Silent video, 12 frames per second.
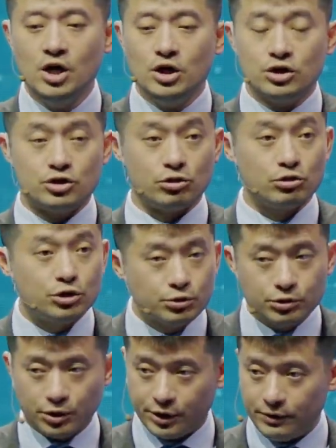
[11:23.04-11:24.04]
So crude
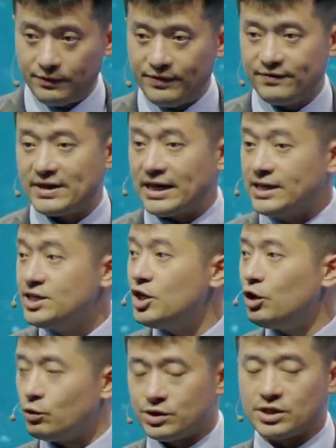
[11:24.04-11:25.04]
oil that
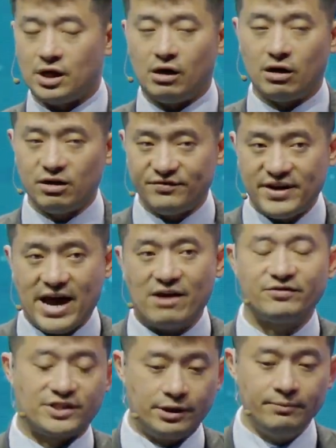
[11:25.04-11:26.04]
yields a lot of
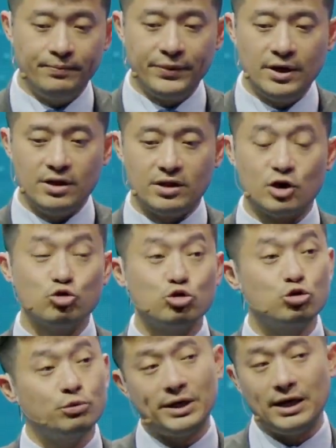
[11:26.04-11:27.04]
naphtha, those
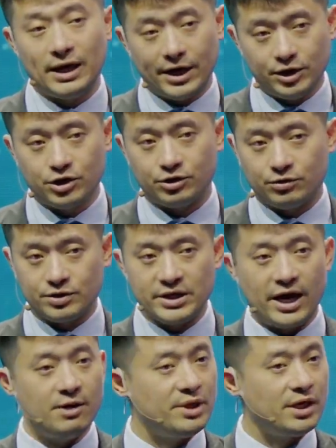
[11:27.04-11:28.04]
super light crudes,
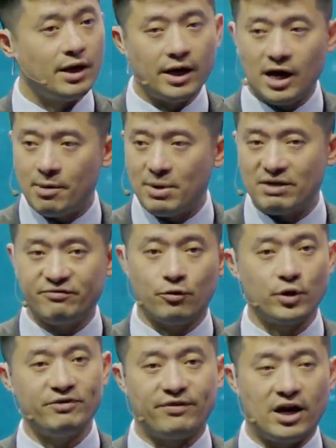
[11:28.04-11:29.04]
API above
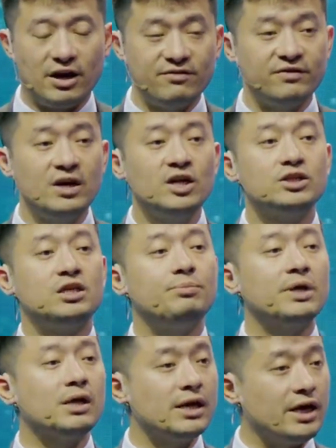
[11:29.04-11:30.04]
45,
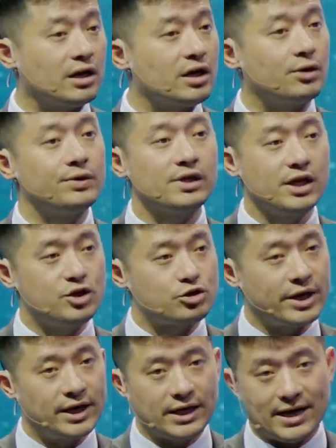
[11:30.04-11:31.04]
typically are currently
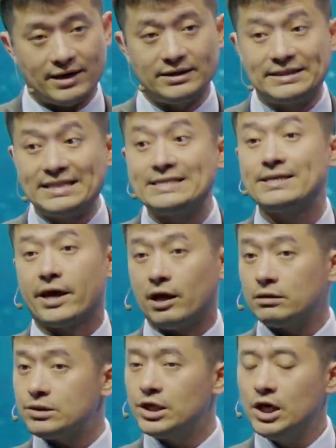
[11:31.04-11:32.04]
trading at a
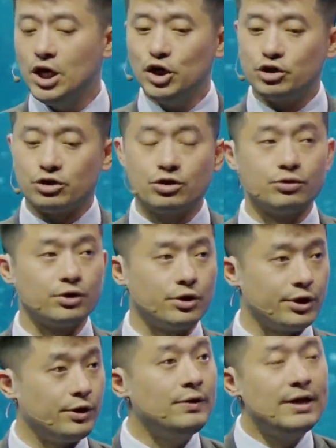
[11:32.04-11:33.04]
discount to crude
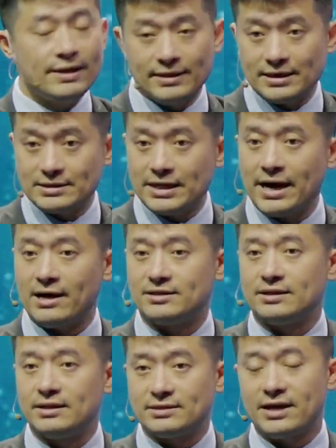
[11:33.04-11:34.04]
oil that's
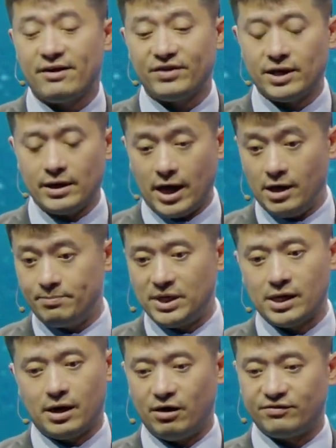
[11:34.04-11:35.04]
having an
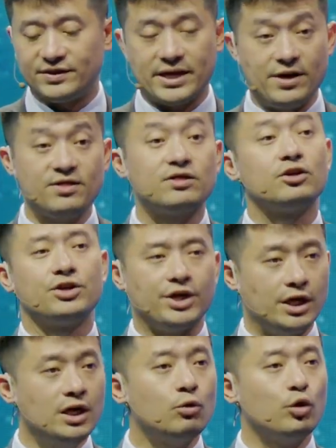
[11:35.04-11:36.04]
API of, say,
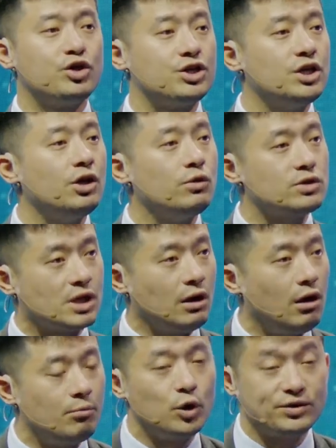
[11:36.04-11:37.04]
30, which yields a
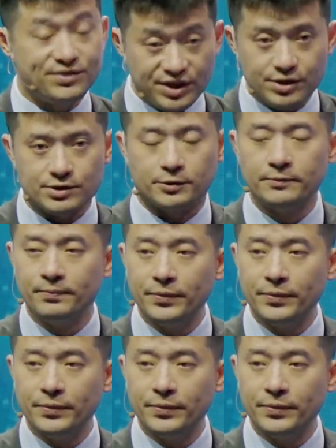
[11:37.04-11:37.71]
lot more diesel.